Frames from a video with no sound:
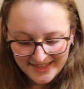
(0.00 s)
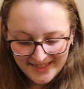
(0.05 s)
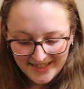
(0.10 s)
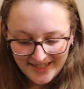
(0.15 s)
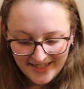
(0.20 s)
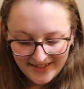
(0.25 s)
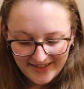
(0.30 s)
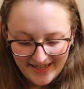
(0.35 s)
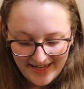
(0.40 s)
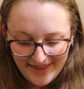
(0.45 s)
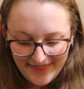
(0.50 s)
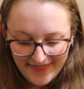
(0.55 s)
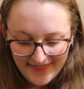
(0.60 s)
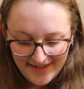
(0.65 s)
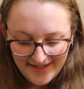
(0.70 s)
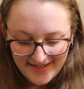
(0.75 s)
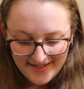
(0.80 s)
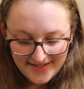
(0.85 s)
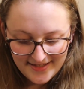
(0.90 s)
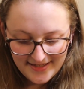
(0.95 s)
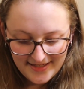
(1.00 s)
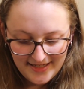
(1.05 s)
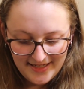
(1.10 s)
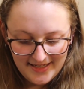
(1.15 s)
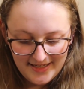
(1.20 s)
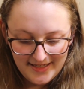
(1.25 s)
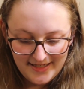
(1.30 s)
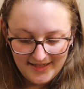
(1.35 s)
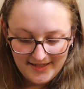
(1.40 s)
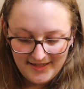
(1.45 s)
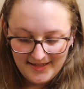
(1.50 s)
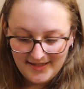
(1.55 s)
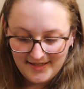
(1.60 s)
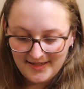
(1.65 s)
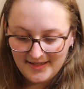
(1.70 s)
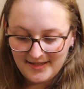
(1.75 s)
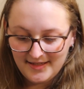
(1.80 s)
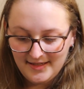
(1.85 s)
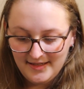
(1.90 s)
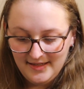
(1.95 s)
okay, this
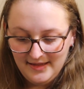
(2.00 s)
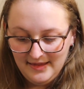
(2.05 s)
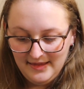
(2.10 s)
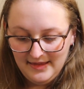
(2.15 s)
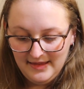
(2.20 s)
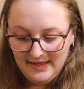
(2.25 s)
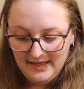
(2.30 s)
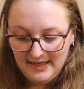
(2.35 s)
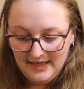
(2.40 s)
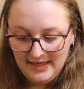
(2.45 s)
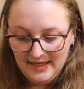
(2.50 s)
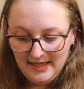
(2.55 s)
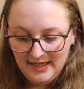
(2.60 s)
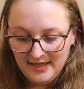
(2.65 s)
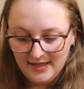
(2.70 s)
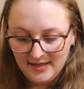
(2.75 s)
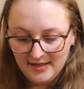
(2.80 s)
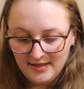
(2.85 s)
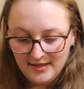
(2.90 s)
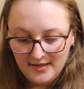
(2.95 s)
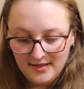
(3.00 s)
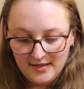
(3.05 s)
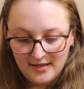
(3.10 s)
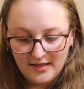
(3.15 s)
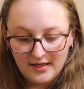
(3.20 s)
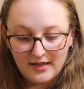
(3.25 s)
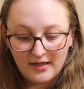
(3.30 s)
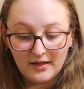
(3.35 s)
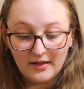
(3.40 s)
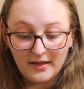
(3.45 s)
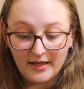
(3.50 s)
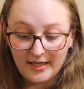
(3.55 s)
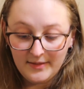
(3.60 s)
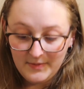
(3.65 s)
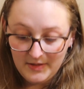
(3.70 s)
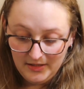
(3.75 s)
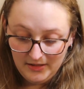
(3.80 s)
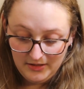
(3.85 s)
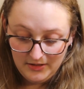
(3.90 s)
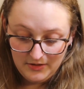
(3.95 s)
is the
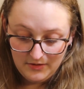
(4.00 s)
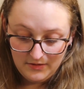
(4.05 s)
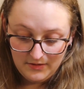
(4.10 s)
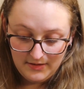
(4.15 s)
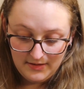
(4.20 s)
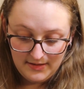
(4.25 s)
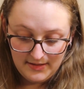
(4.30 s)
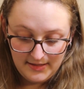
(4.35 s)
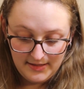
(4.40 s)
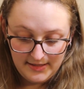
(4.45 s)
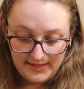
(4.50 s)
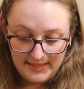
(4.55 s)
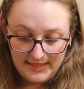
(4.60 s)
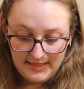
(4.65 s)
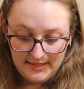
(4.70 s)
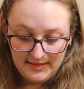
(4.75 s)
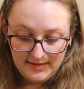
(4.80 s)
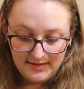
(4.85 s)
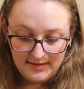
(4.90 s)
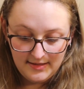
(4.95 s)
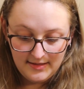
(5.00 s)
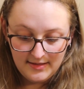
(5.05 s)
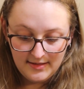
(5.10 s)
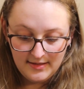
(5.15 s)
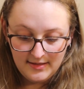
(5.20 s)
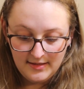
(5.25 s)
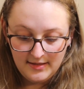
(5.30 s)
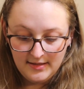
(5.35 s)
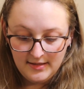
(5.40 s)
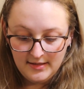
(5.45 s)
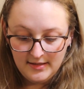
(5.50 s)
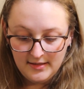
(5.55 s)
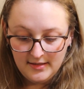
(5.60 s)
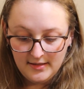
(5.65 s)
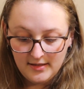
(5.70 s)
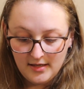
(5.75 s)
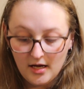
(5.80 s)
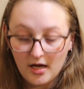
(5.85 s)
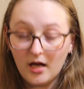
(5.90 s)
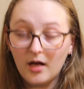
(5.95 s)
Climbing Goat Designs
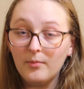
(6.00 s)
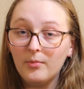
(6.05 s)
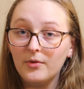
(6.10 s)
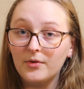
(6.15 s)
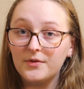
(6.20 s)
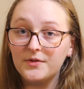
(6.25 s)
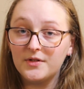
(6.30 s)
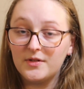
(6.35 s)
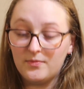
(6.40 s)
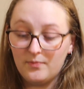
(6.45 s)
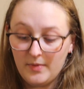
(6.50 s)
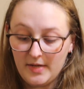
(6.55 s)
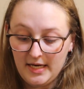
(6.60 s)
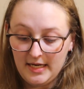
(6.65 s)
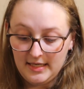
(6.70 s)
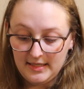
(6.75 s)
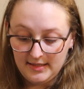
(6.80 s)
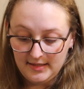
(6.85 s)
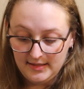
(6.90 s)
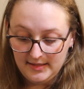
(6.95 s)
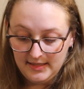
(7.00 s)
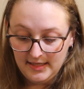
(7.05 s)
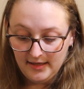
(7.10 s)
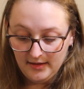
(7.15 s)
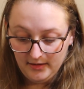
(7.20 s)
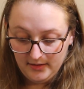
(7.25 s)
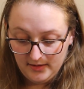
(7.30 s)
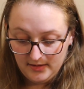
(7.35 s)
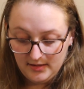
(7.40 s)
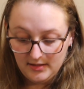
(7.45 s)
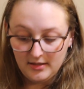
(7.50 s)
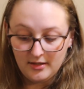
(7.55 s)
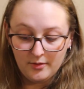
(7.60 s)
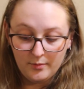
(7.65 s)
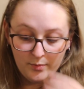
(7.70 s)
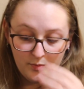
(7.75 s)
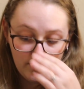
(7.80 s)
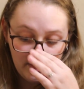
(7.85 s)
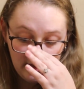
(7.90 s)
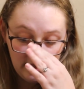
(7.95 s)
Hubble Space
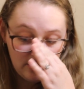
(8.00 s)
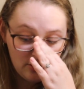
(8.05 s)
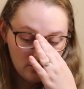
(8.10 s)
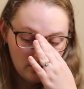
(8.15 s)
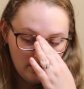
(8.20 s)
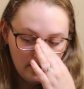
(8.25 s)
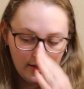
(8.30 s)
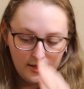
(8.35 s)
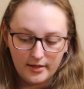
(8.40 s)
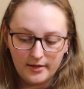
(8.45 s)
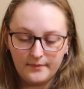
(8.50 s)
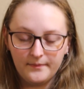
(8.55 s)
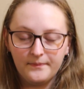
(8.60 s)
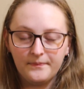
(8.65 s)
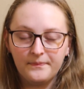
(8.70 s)
Telescope stitch along.